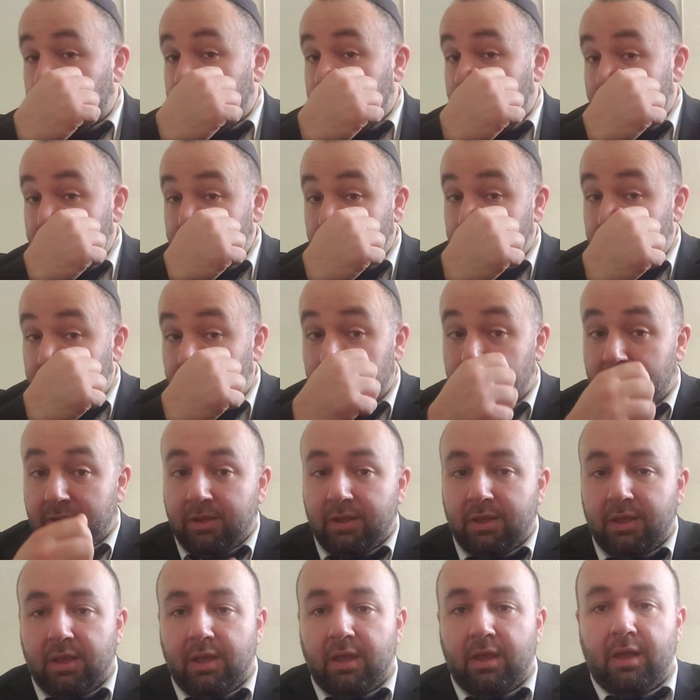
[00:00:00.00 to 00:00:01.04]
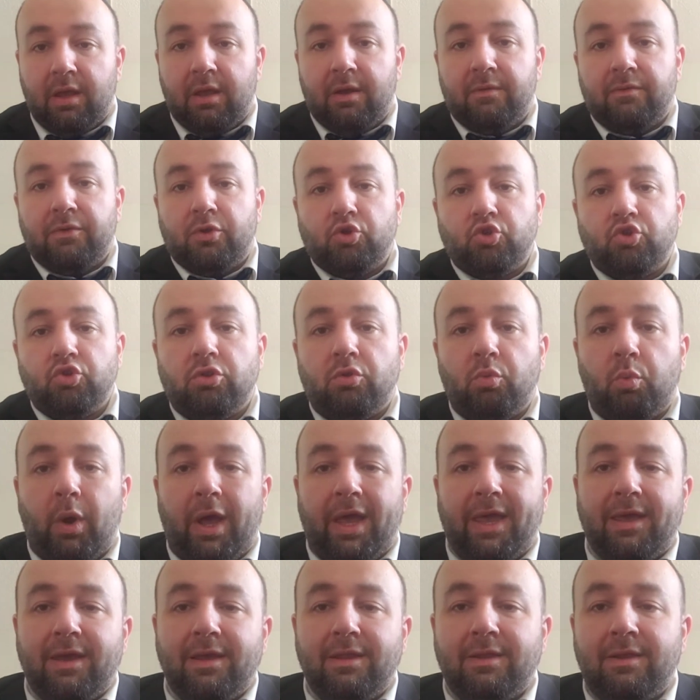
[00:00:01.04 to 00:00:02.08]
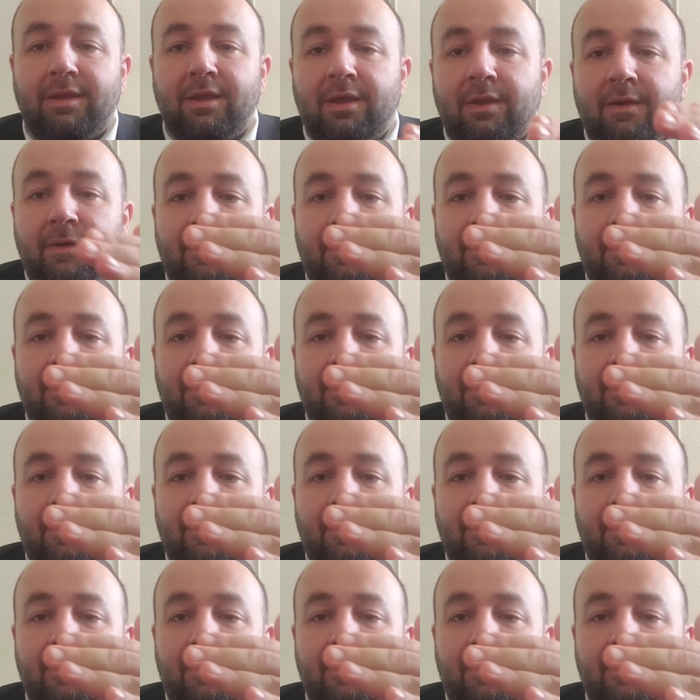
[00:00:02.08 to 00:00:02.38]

measure it, you should weigh it,